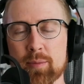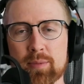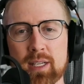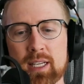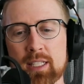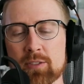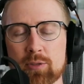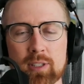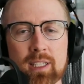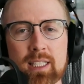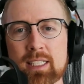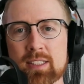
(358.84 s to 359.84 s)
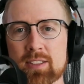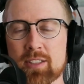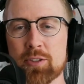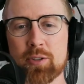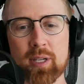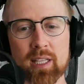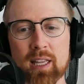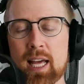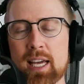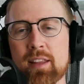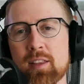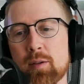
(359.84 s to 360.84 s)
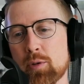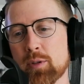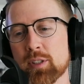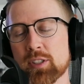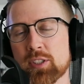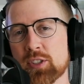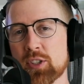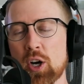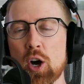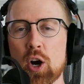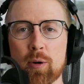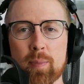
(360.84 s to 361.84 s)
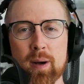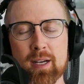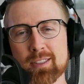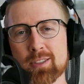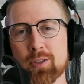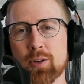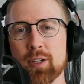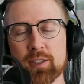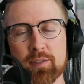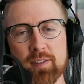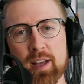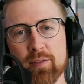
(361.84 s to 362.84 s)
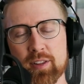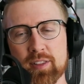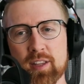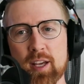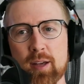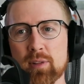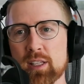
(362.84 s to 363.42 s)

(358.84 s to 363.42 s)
update is released, that you can like them, you can star repositories, favorite them,